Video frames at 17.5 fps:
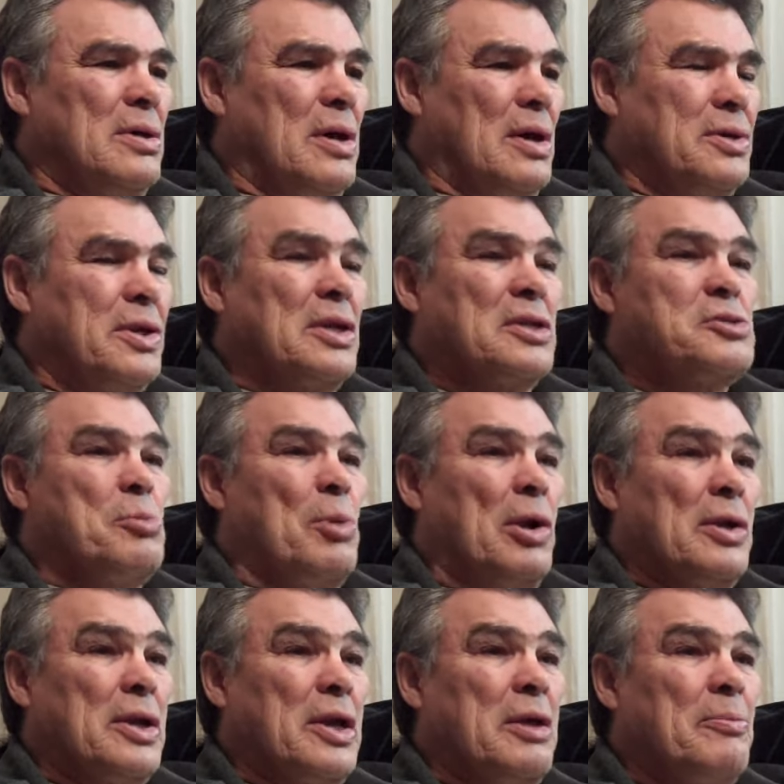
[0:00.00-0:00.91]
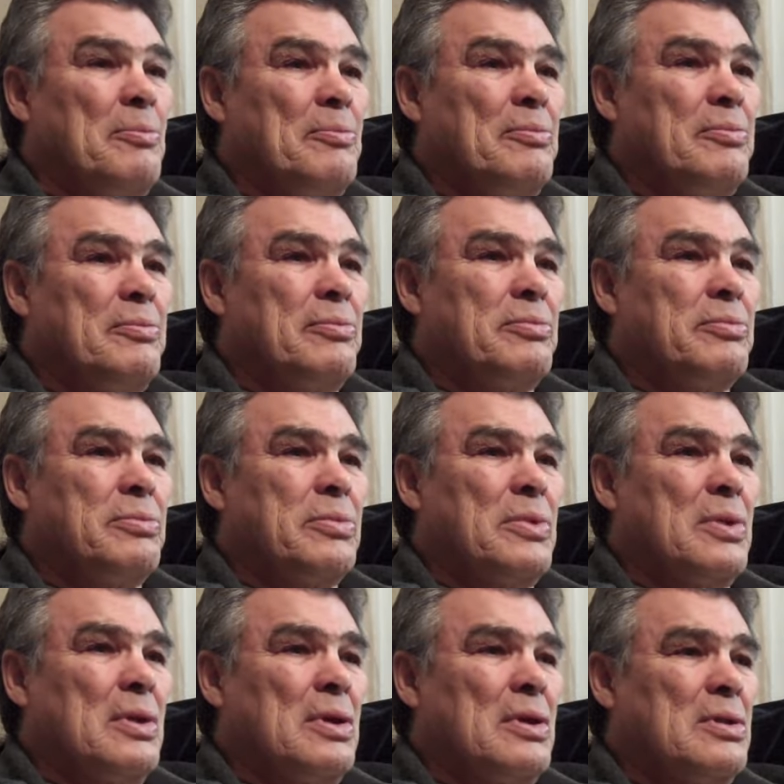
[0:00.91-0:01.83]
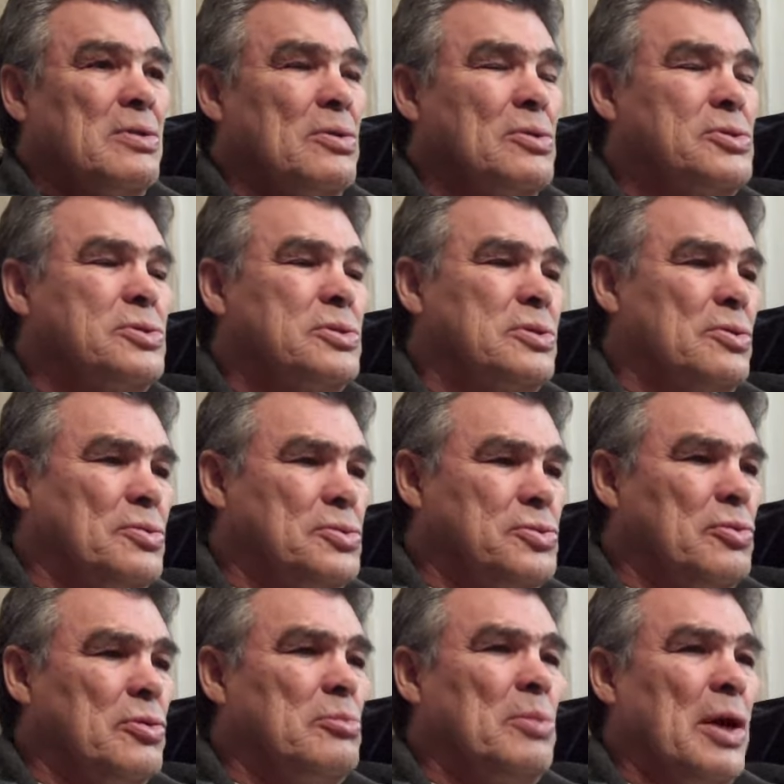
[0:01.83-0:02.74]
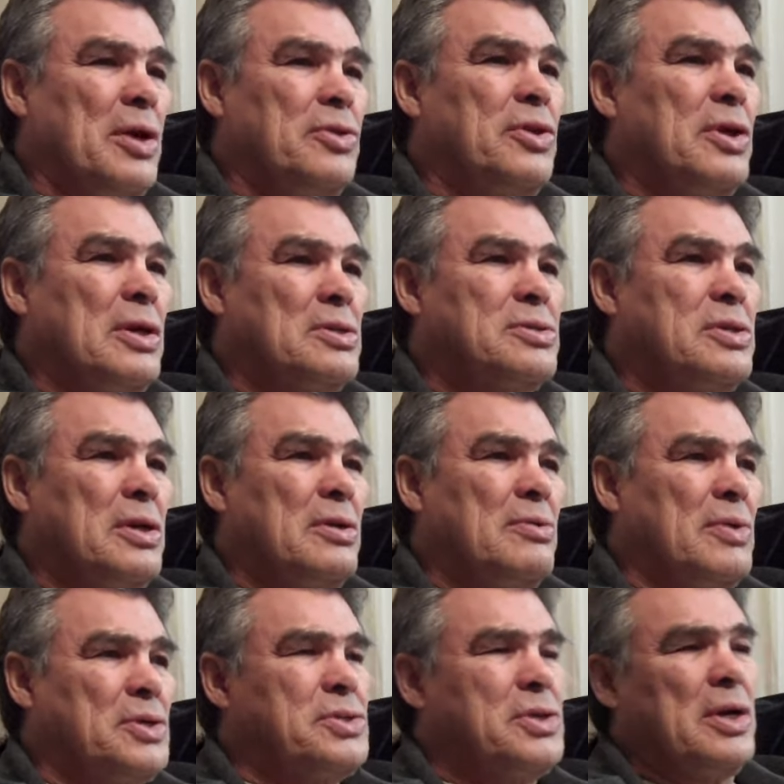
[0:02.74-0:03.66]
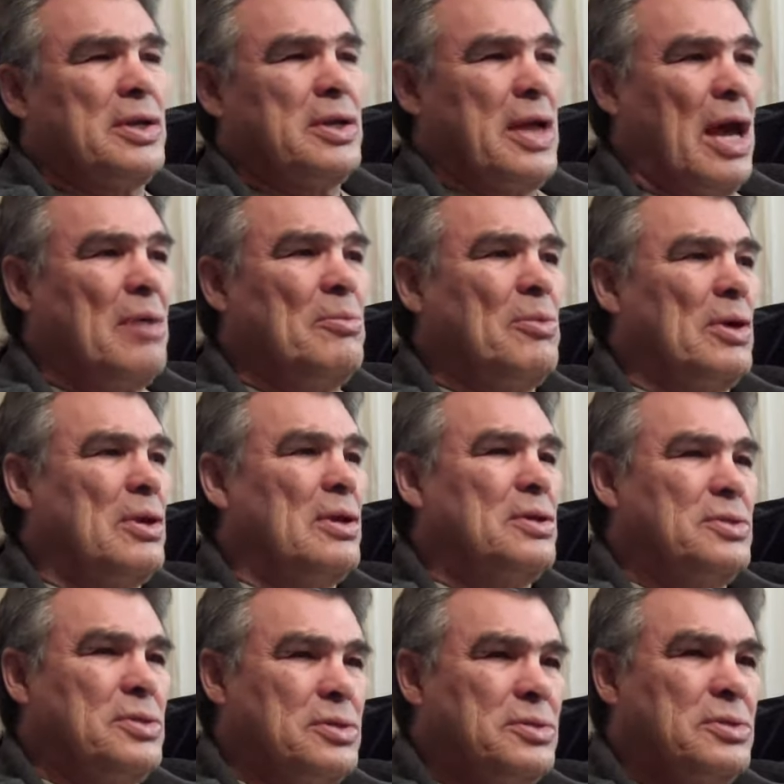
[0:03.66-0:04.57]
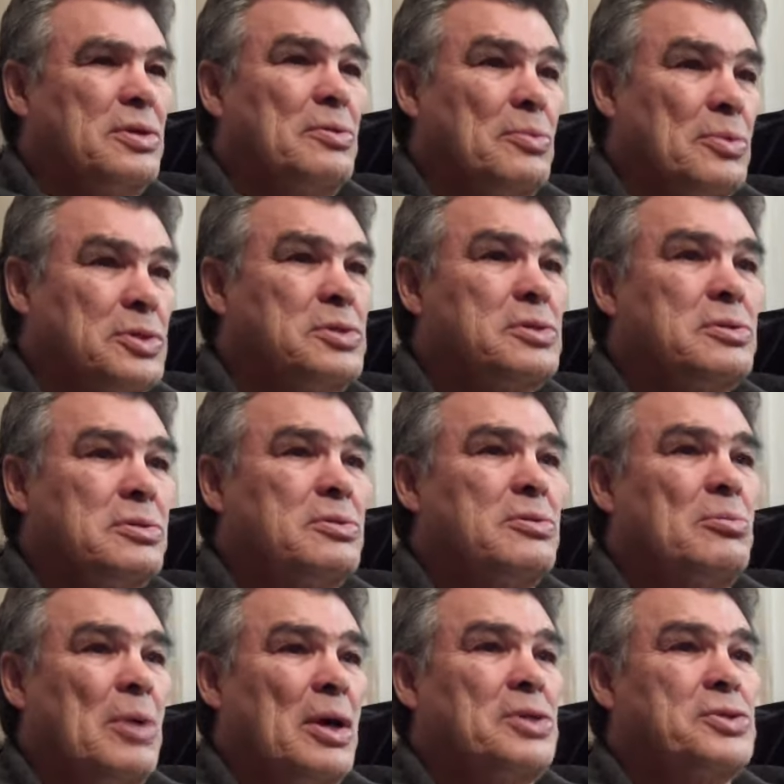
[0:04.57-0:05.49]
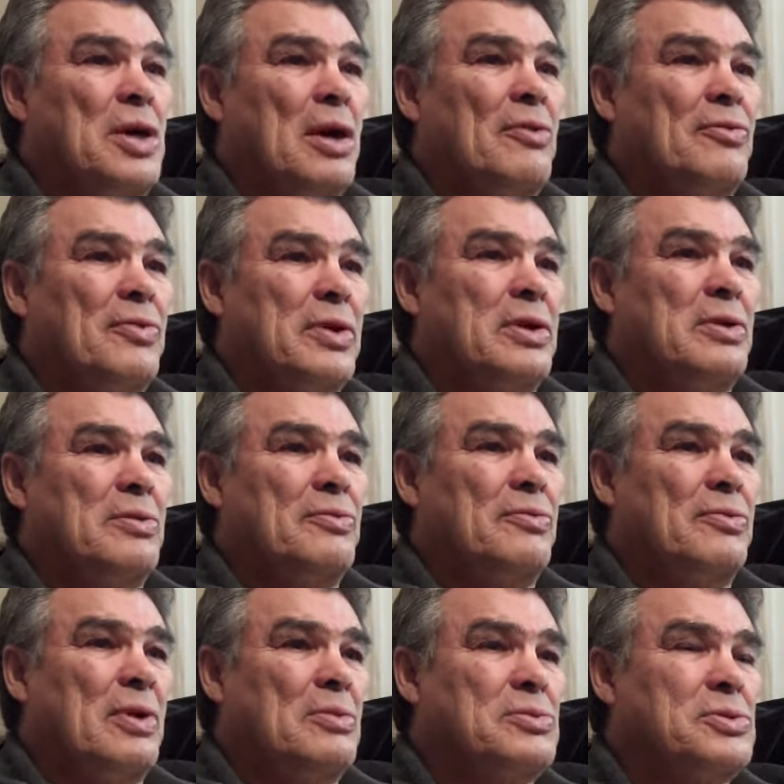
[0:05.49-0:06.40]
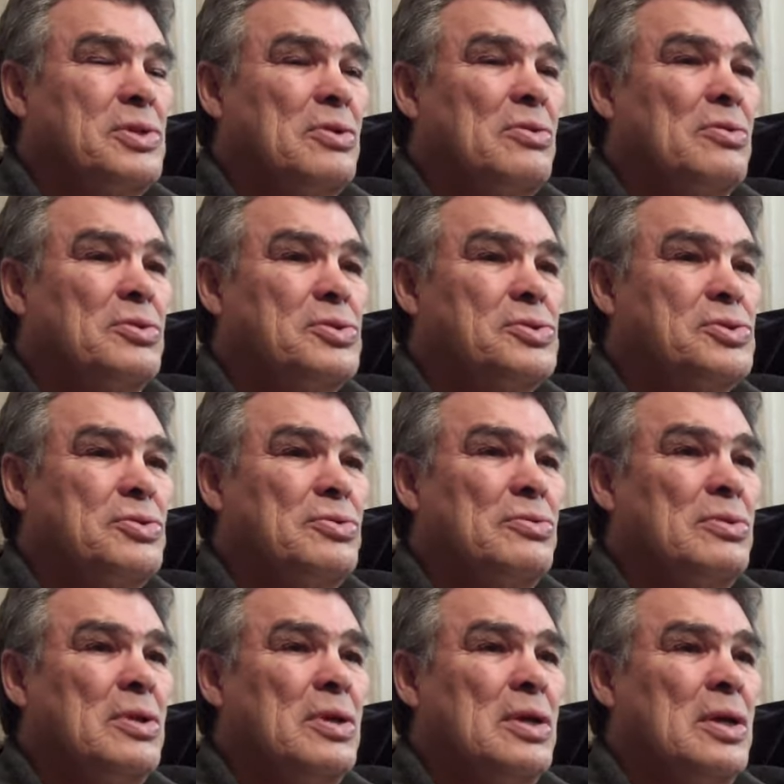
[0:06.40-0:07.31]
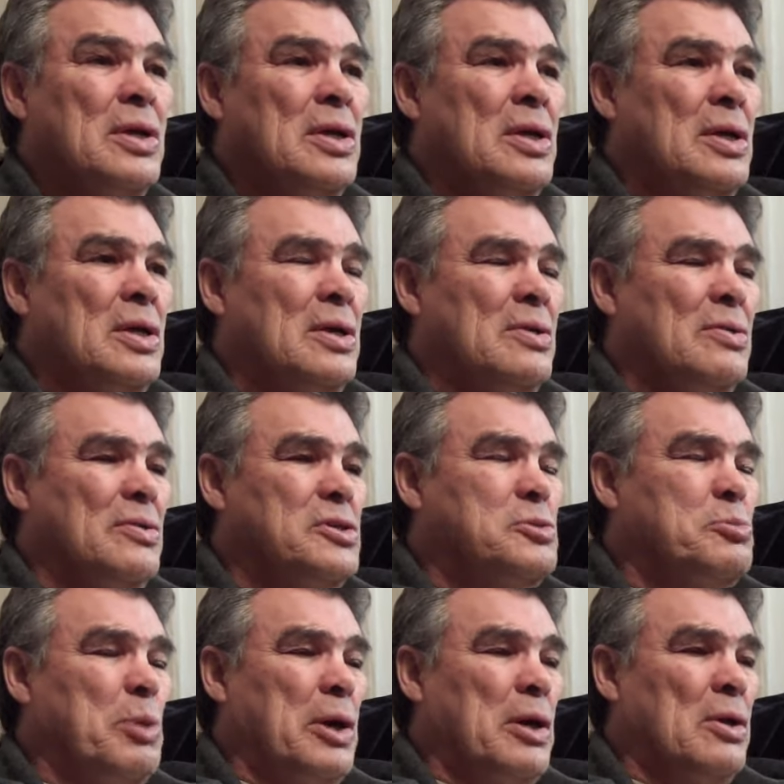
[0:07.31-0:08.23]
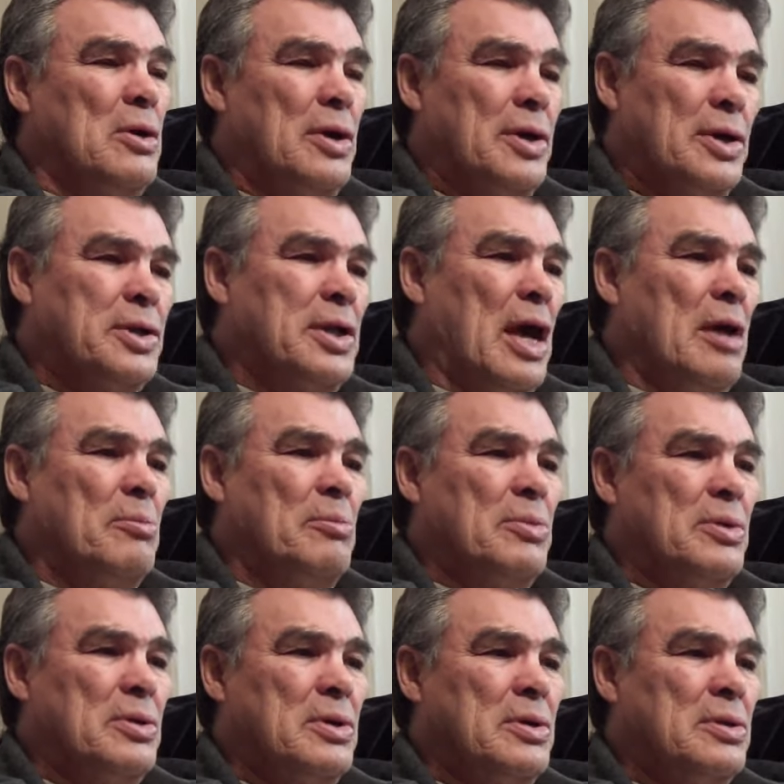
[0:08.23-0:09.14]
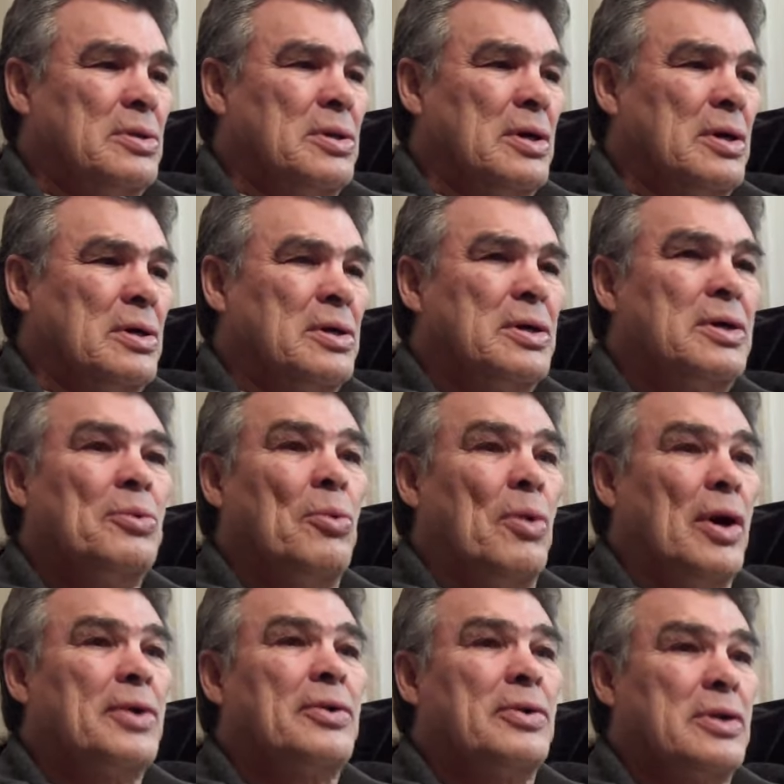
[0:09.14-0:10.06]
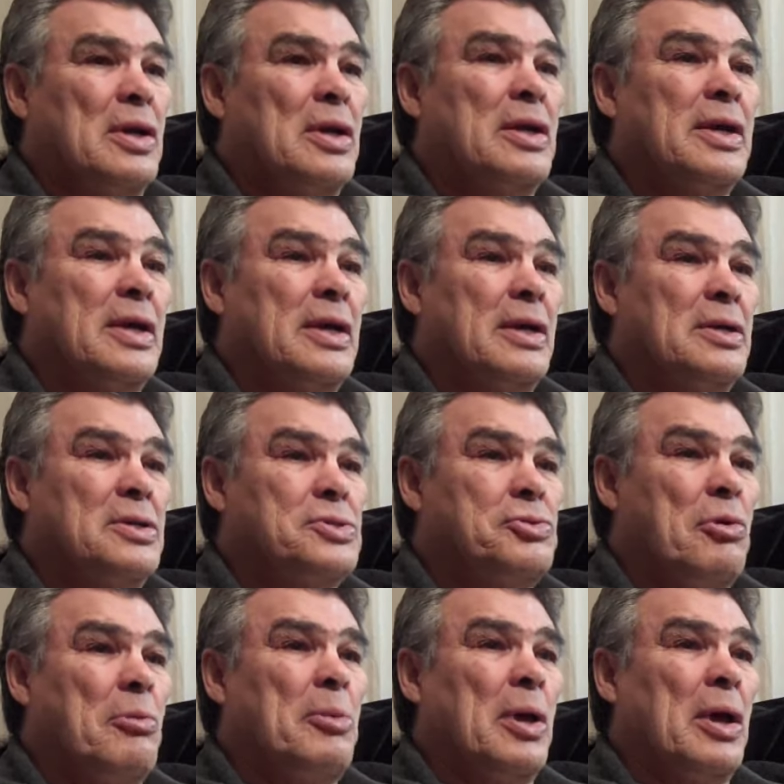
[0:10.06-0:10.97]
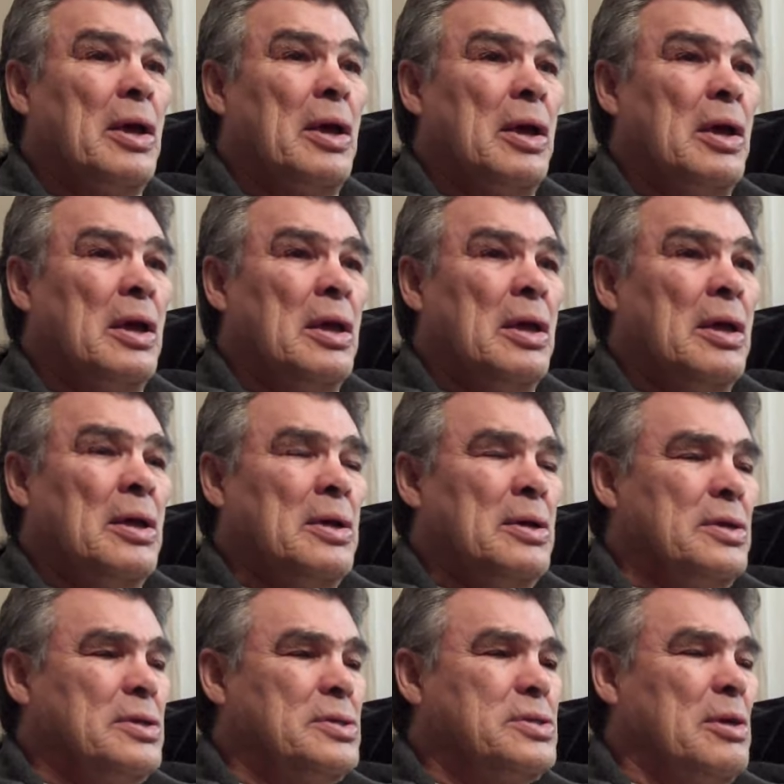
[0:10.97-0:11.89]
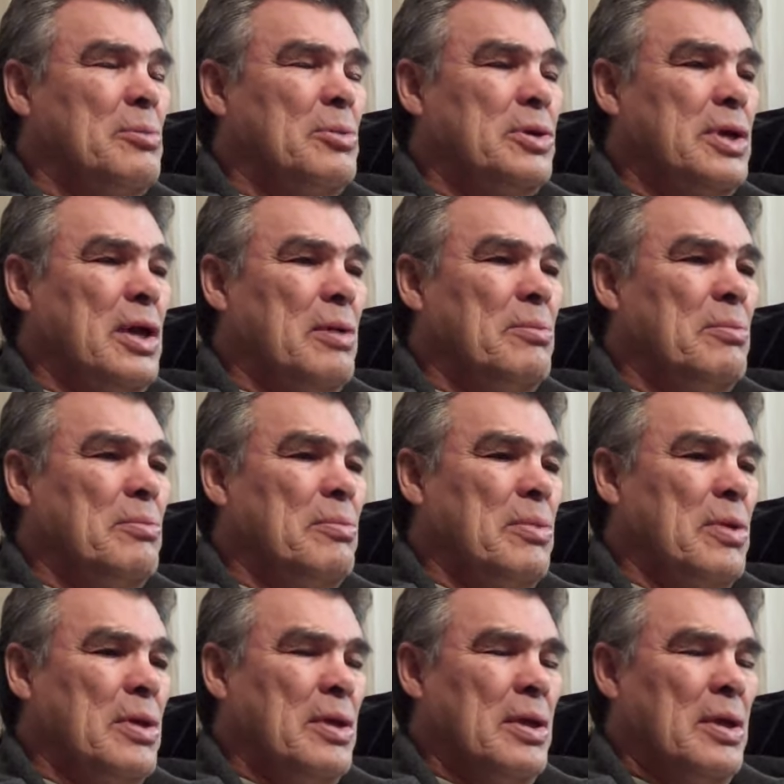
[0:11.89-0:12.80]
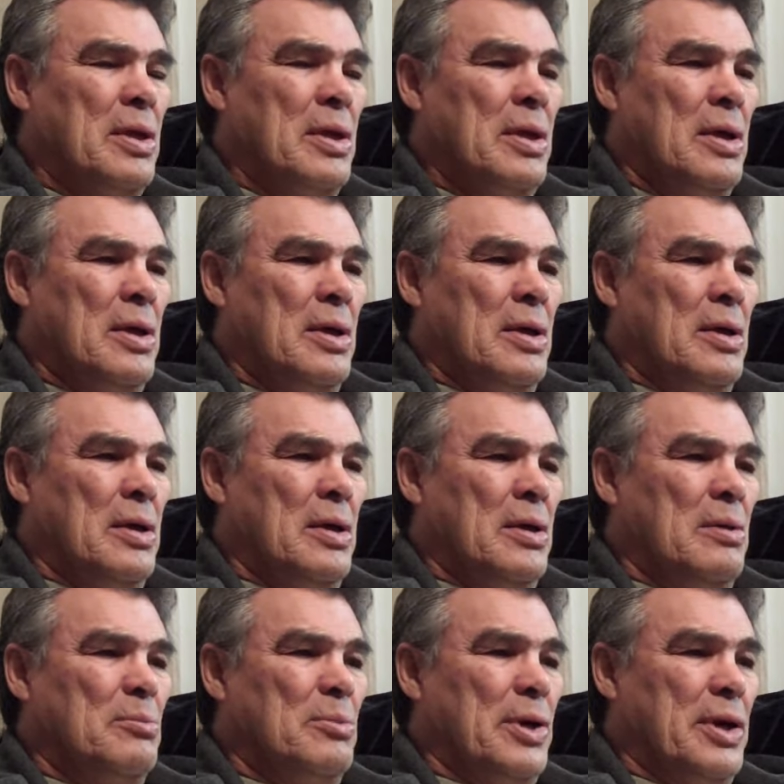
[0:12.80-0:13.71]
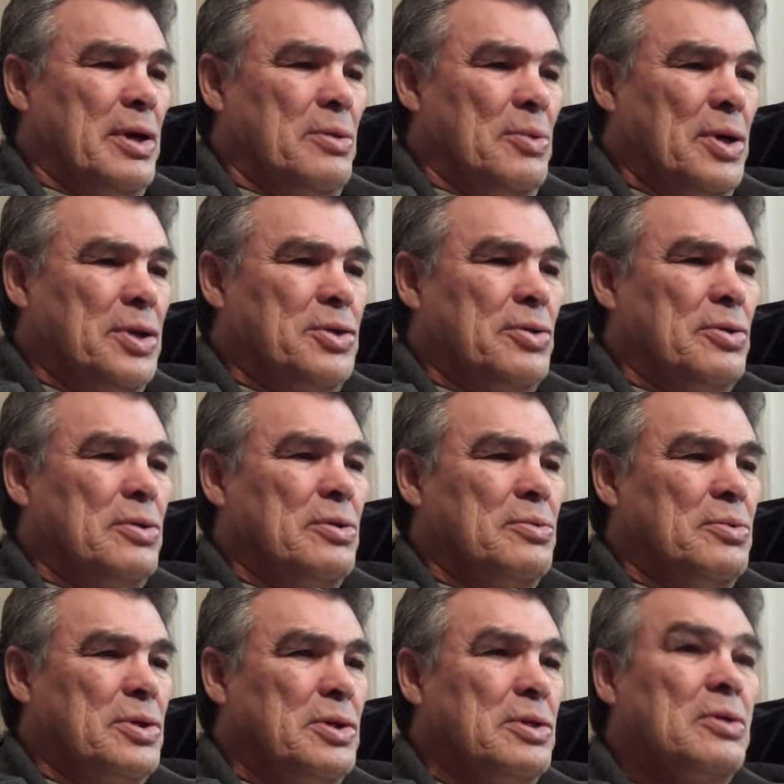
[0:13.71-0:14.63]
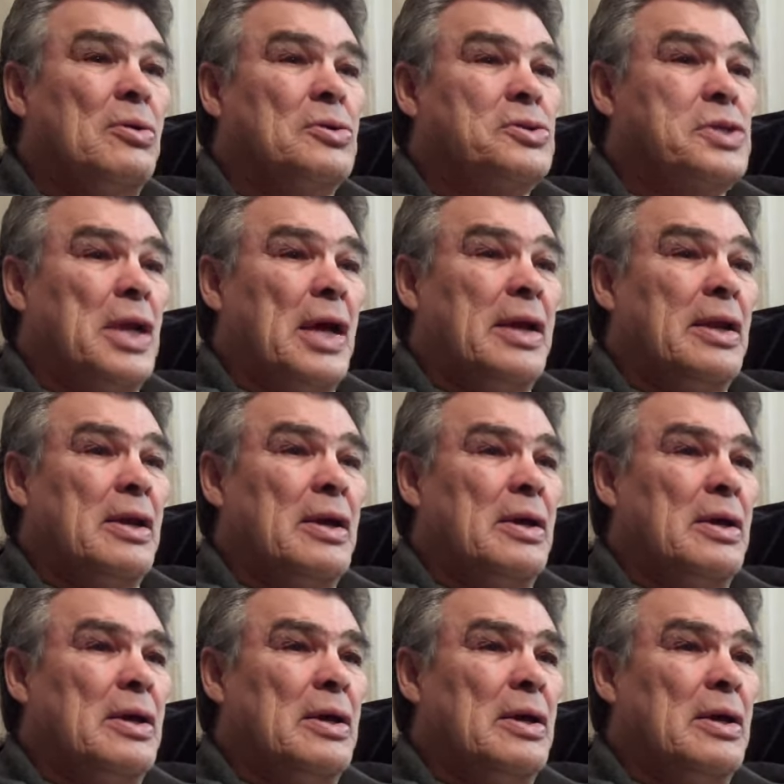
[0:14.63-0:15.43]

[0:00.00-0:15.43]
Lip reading: hunting small game. Those were my things, and the rest of the time, well, it was to myself. If I wasn't going to school, we'd spend a lot of time in the water, in the lake, swimming, in the summertime. But in winter, we'd go sliding.